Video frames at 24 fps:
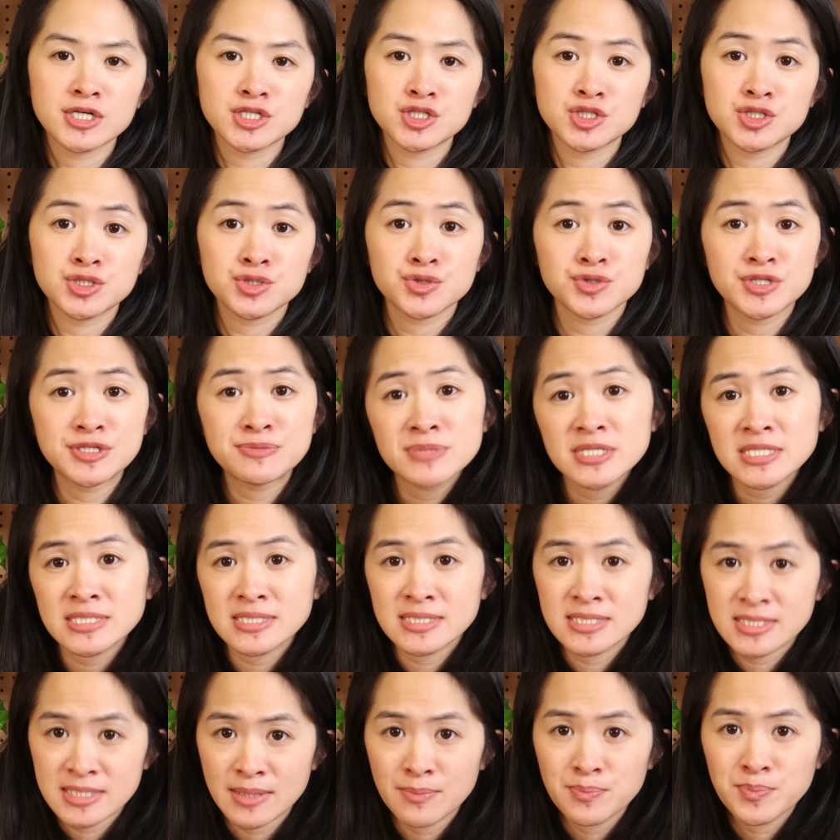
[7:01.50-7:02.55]
extremely
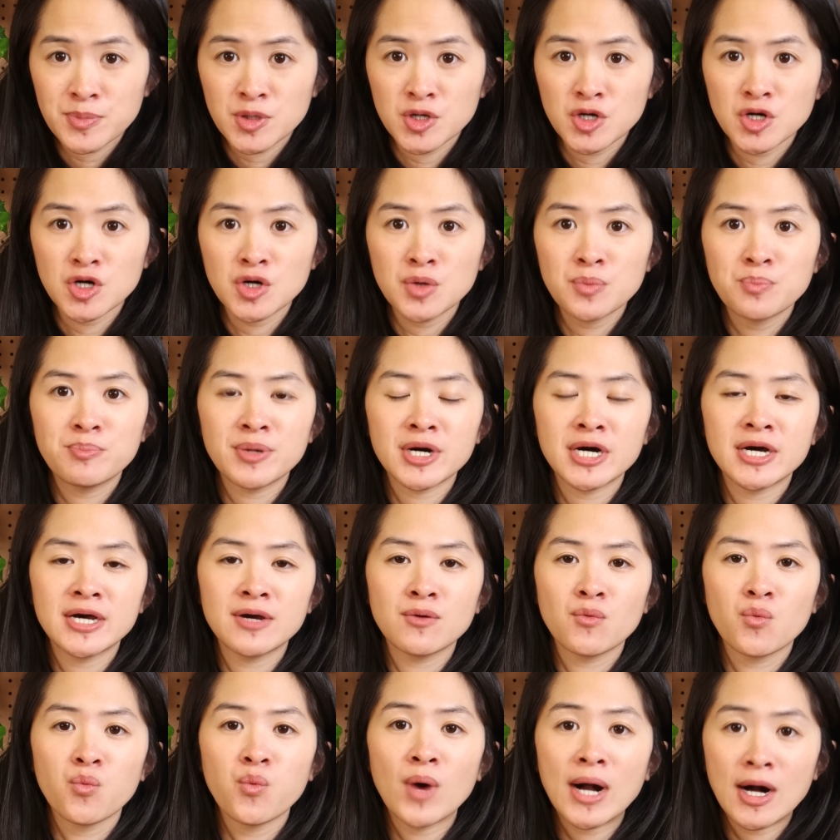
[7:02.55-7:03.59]
simple
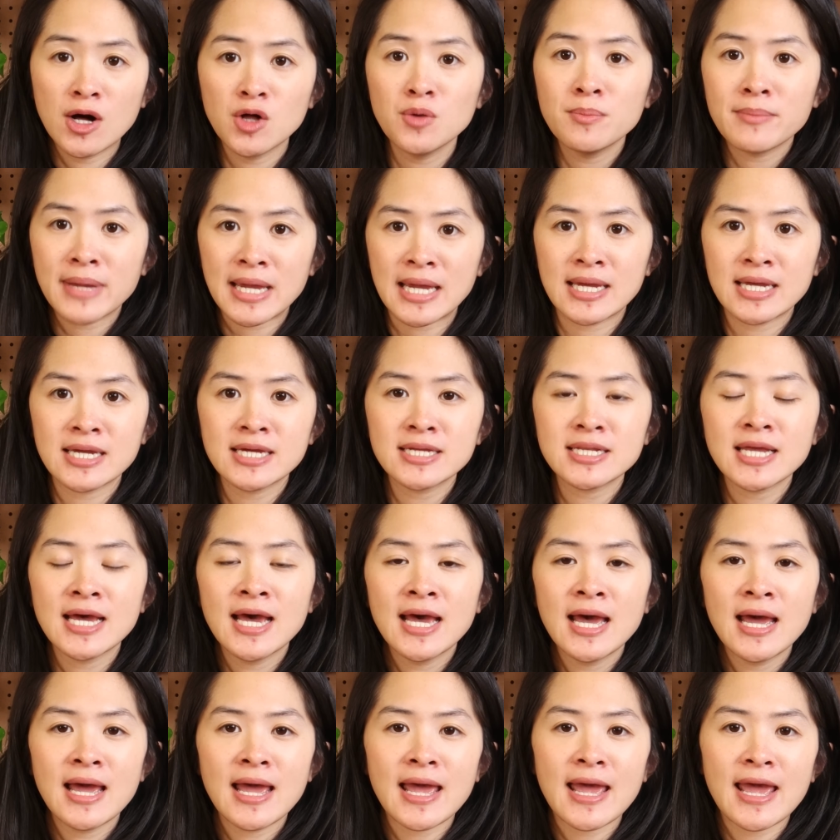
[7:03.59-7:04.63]
but well made,
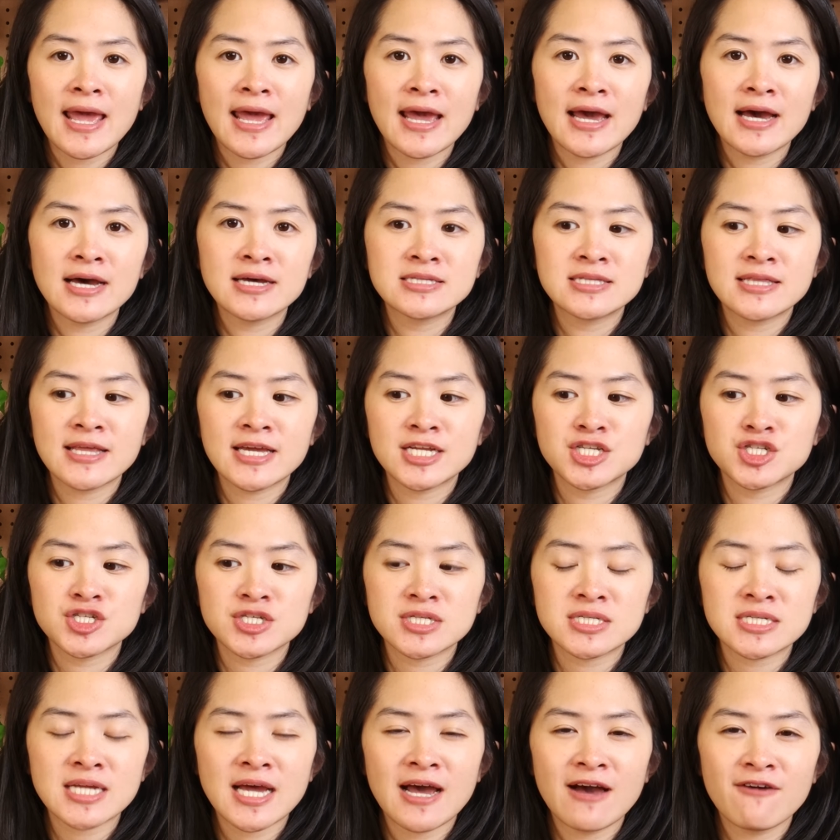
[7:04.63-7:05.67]
and they
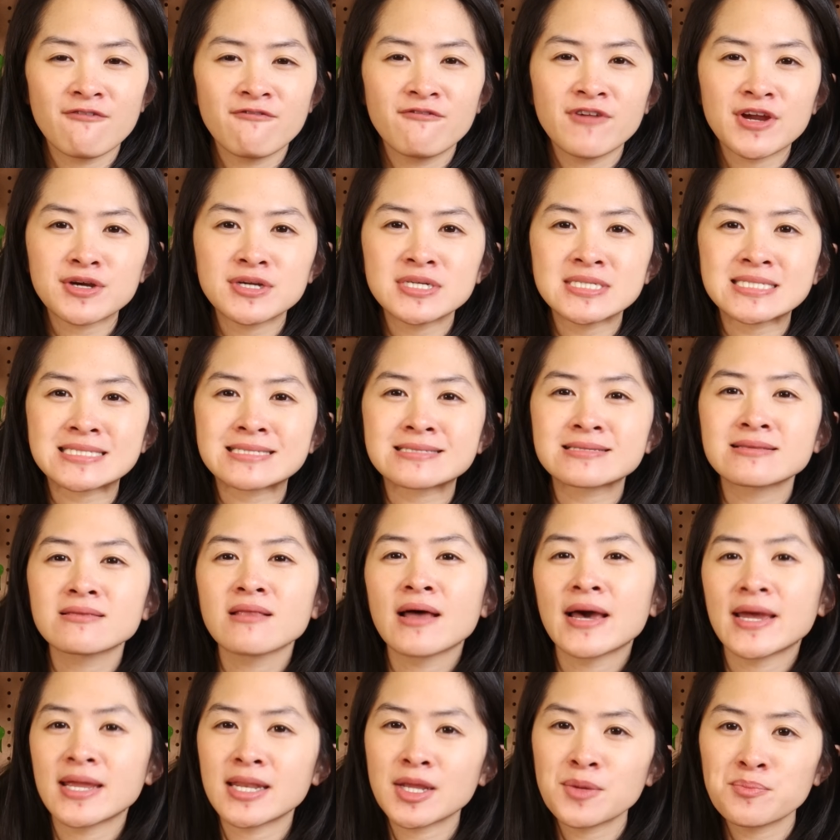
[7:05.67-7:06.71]
just have very slight
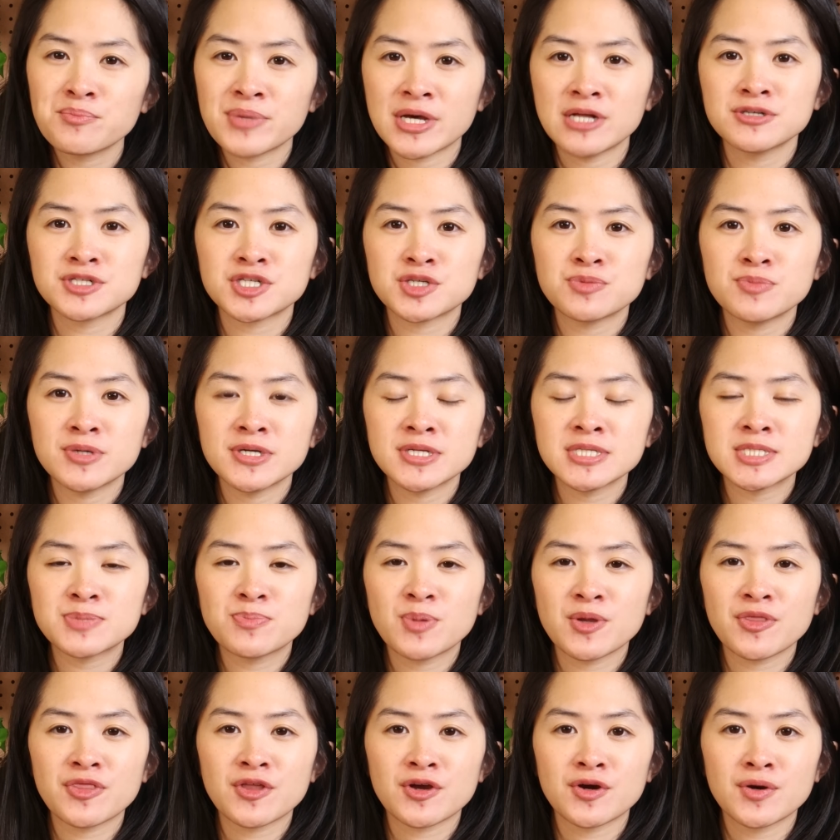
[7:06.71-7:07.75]
embellishments,
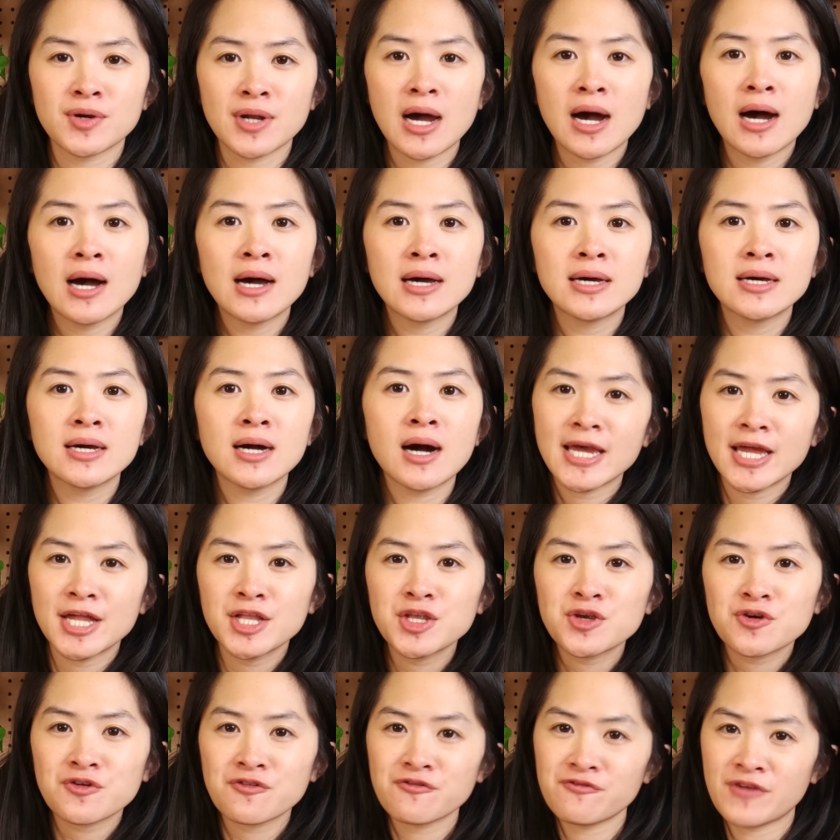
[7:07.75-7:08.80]
but they're not
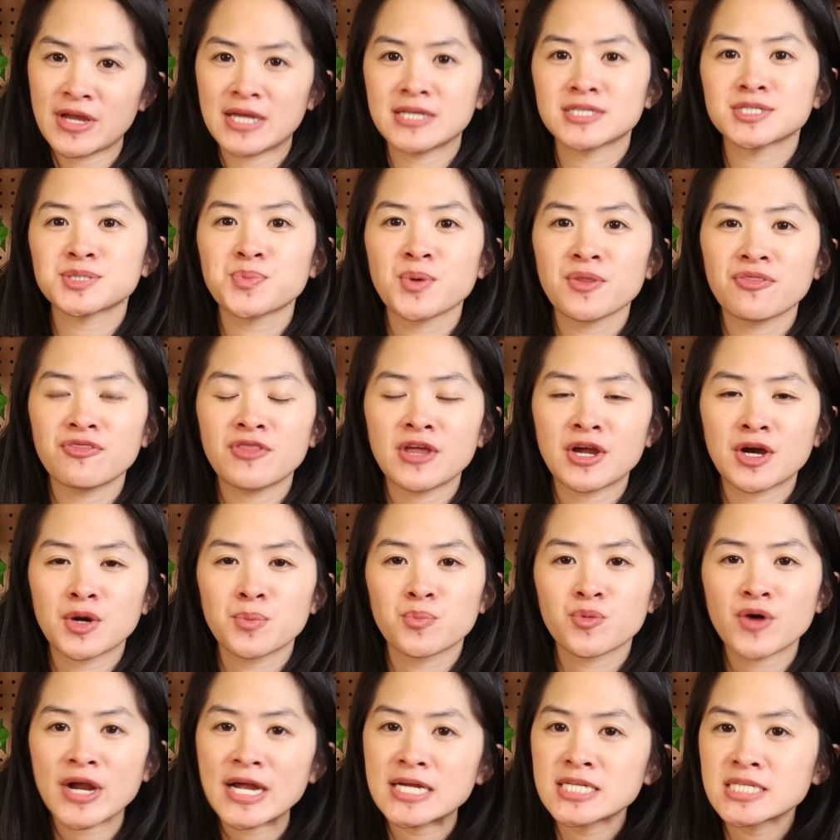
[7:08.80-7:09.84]
in your face with their
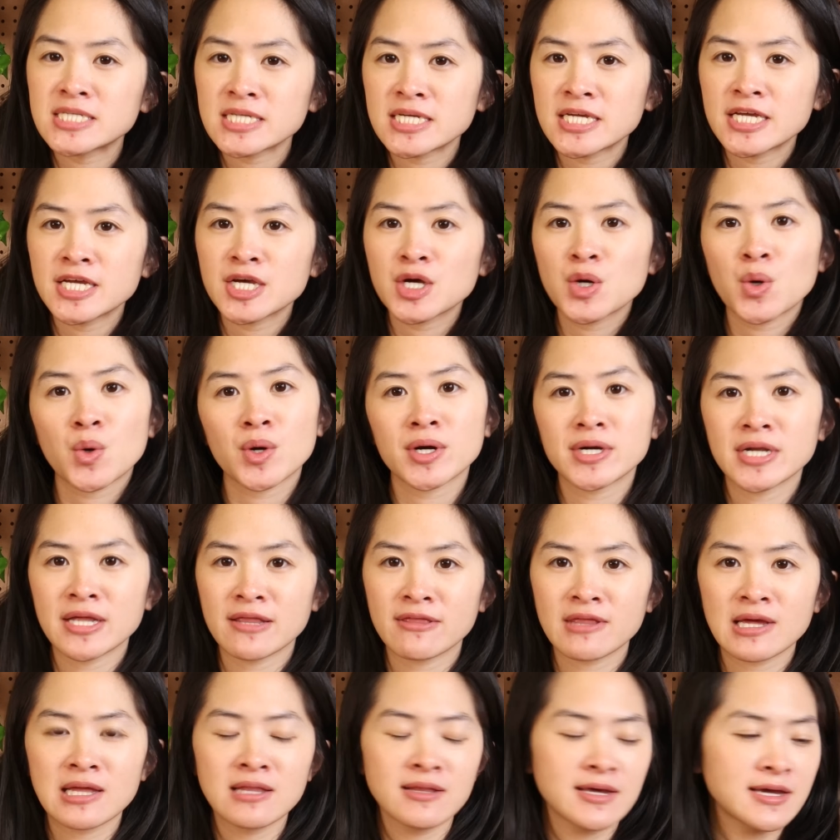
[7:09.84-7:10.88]
branding or
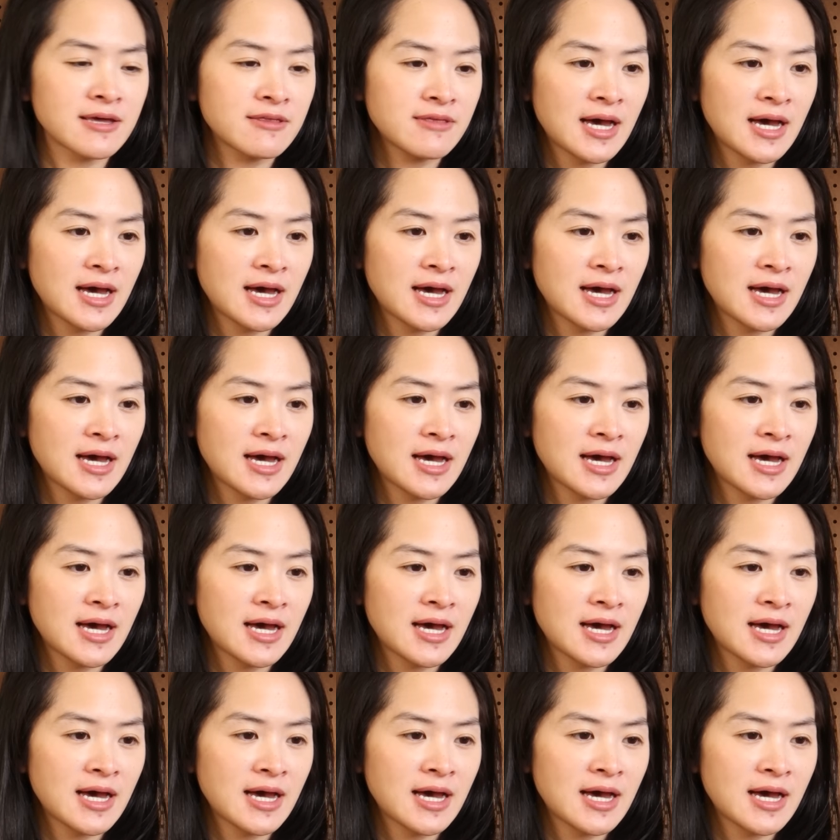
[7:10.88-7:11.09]
anything like